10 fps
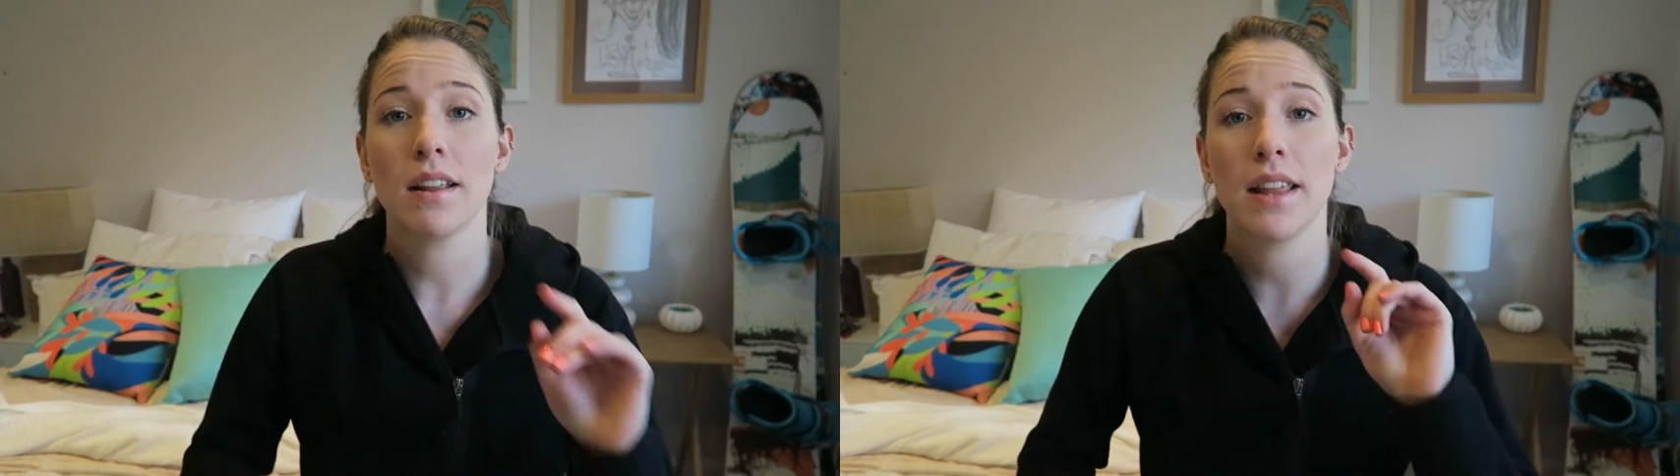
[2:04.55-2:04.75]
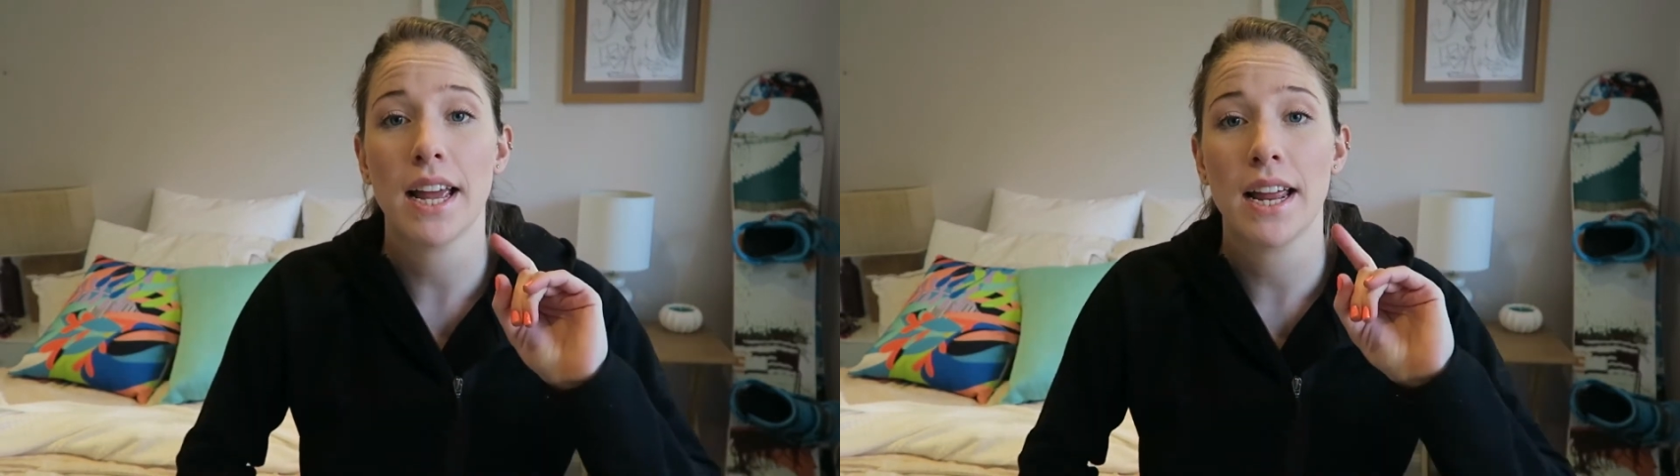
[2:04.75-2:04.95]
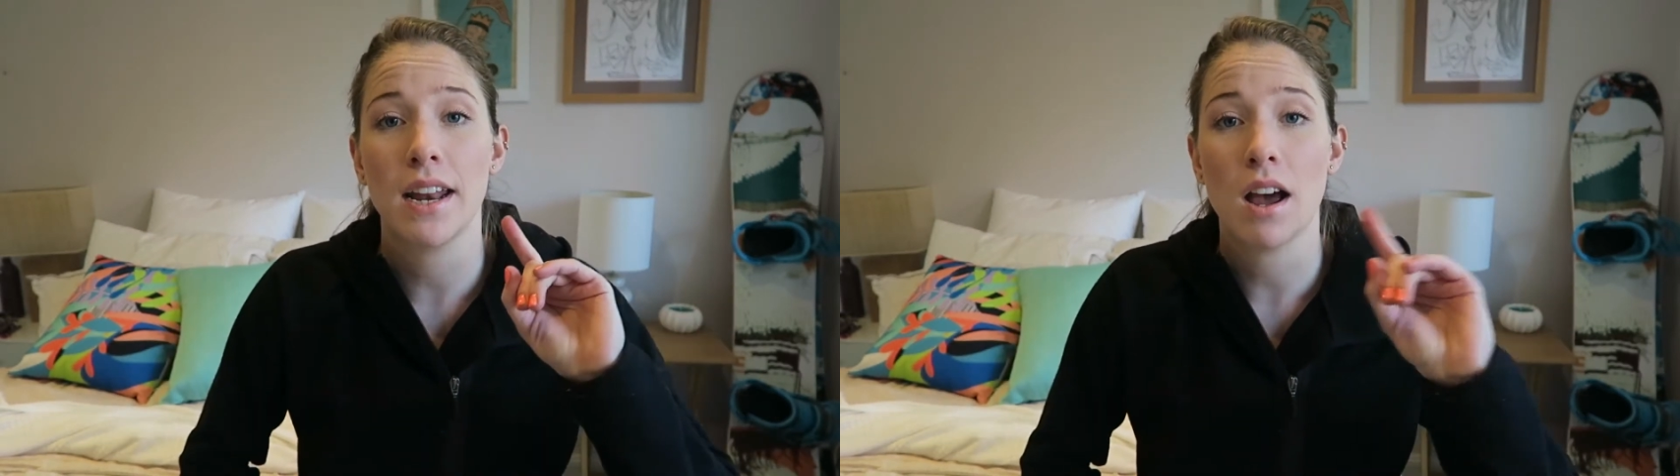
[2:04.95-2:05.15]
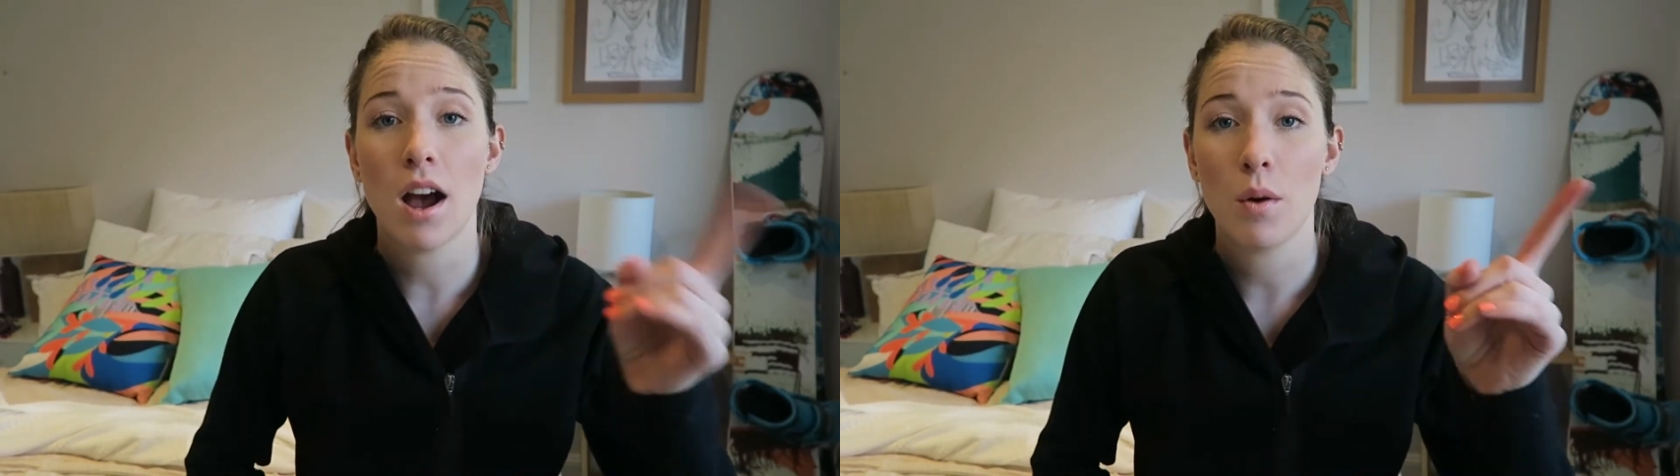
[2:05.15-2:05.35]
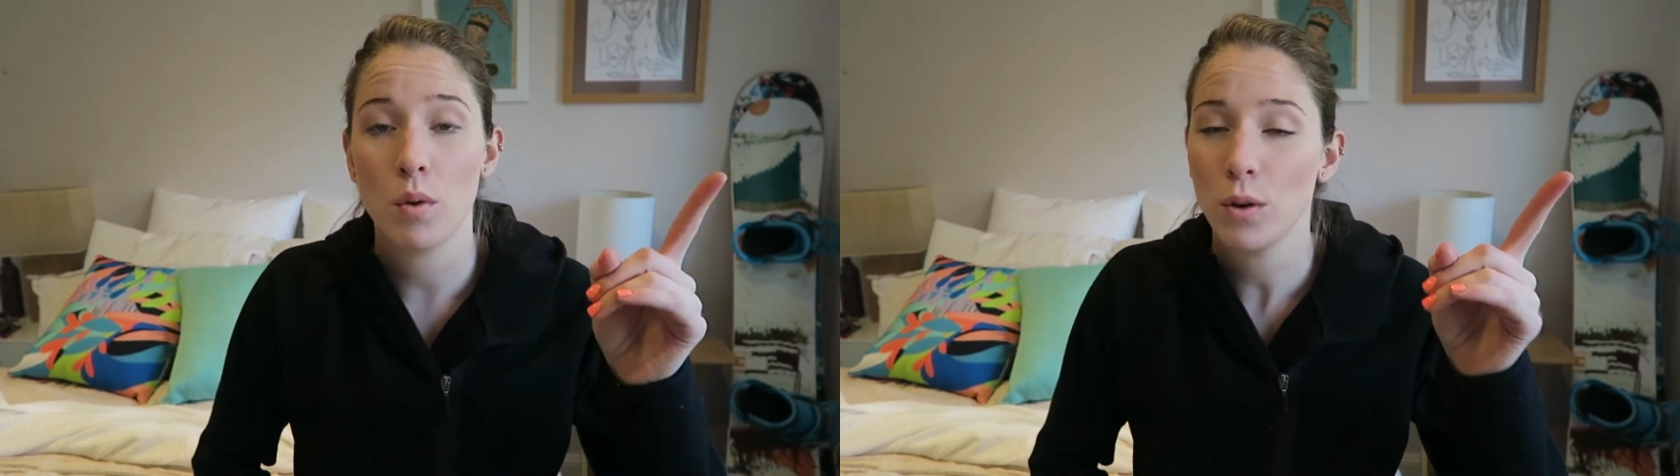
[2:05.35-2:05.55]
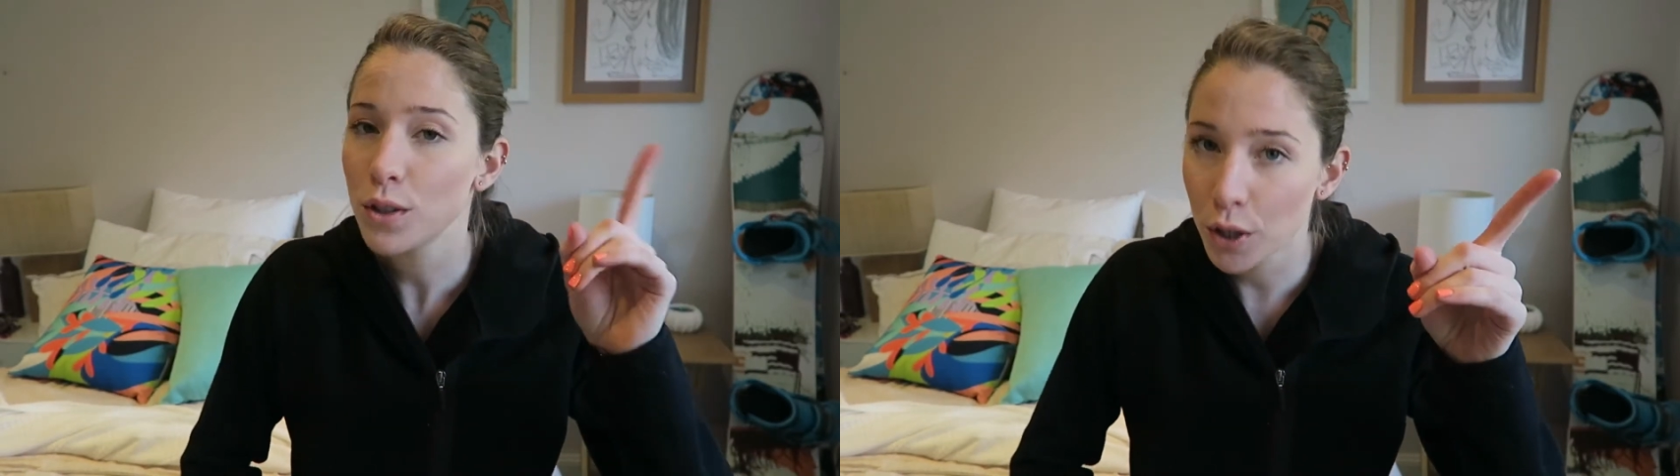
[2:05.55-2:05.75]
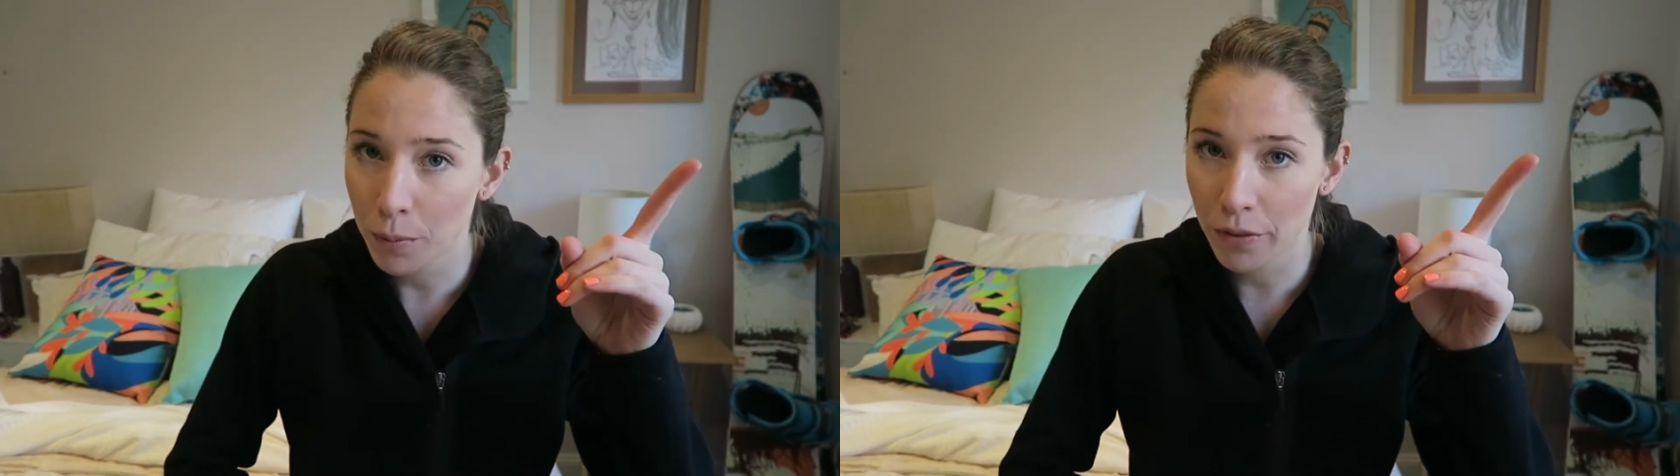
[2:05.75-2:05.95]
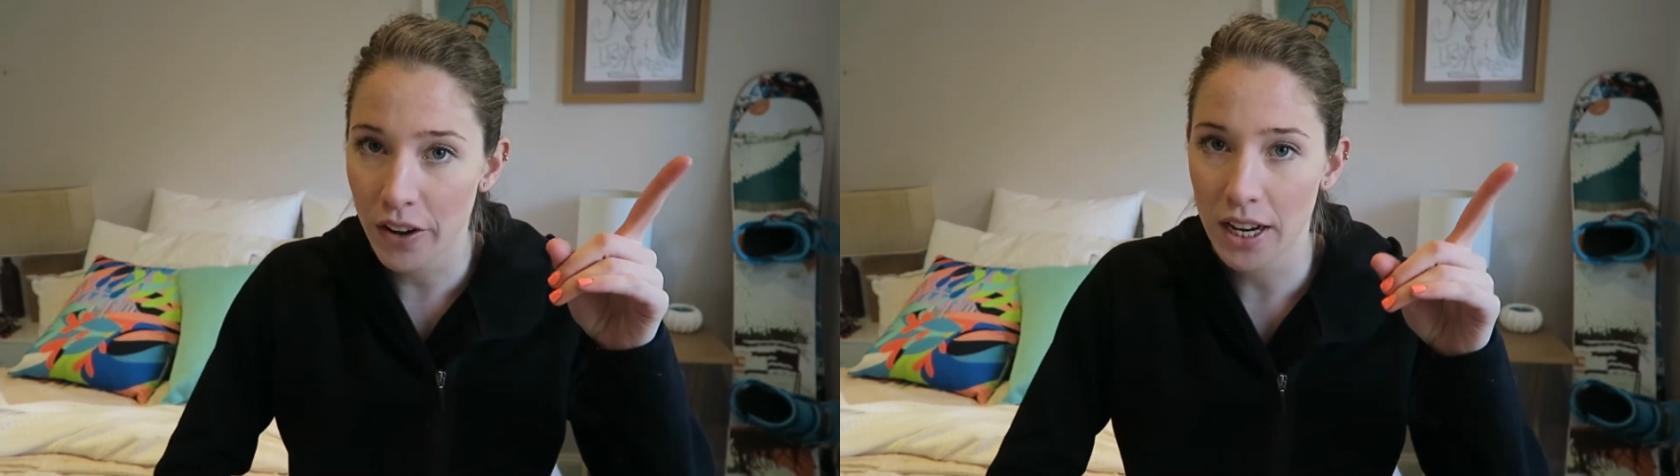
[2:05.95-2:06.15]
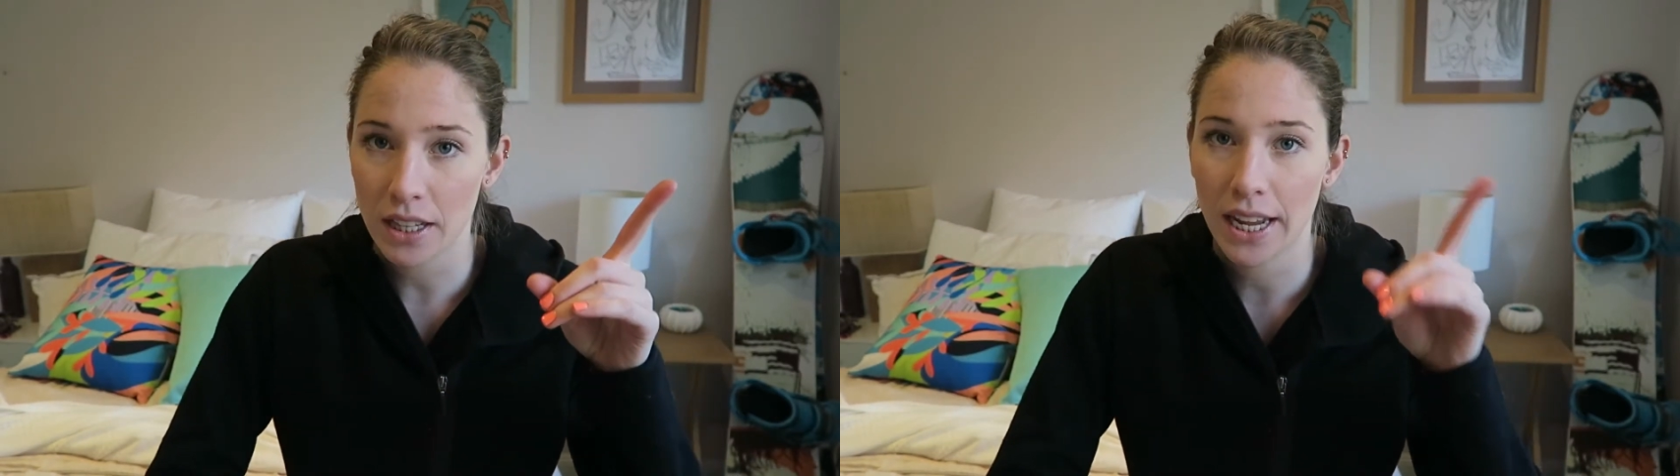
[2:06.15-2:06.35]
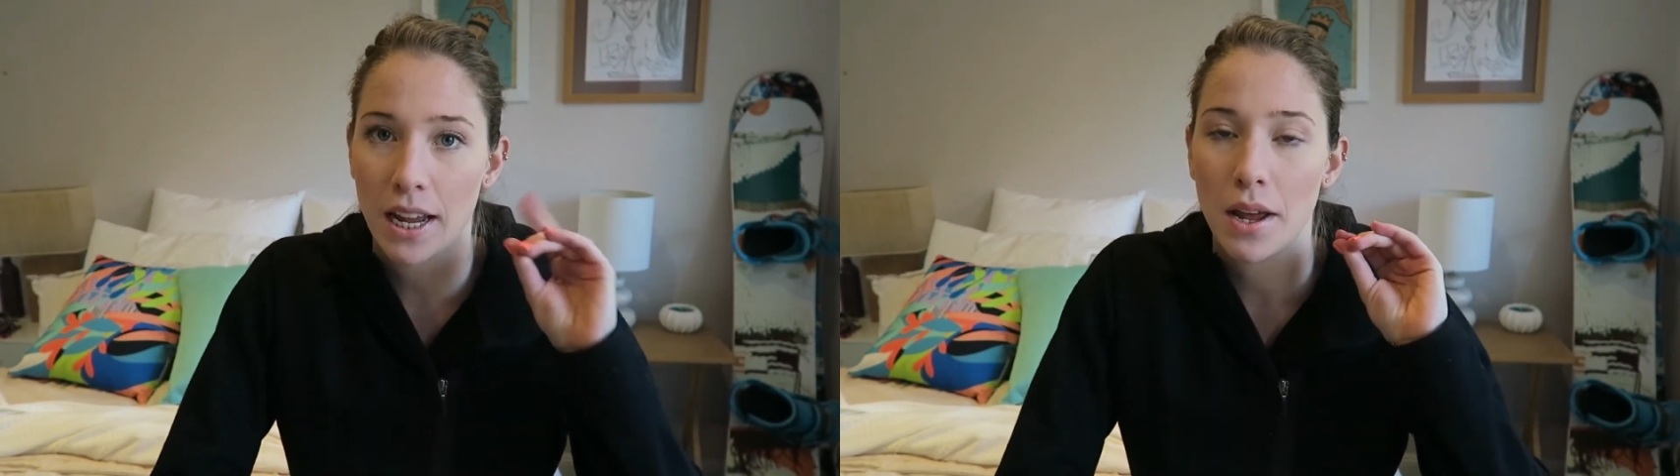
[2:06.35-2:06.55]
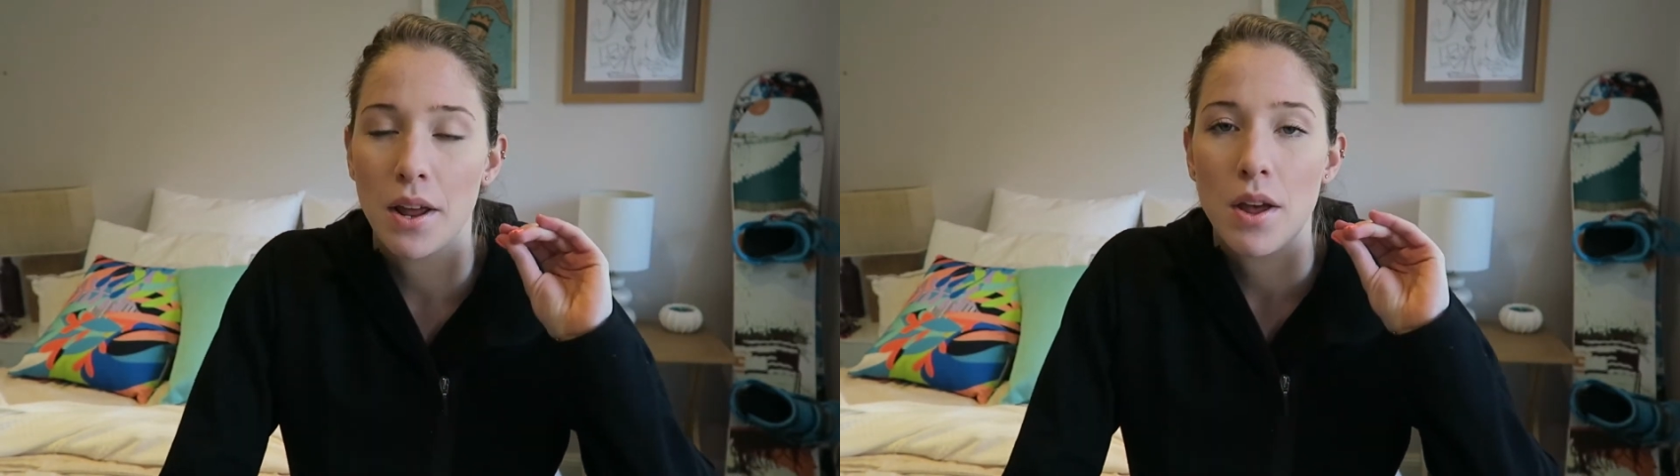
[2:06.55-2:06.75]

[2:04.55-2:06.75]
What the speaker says: then I will also provide a link.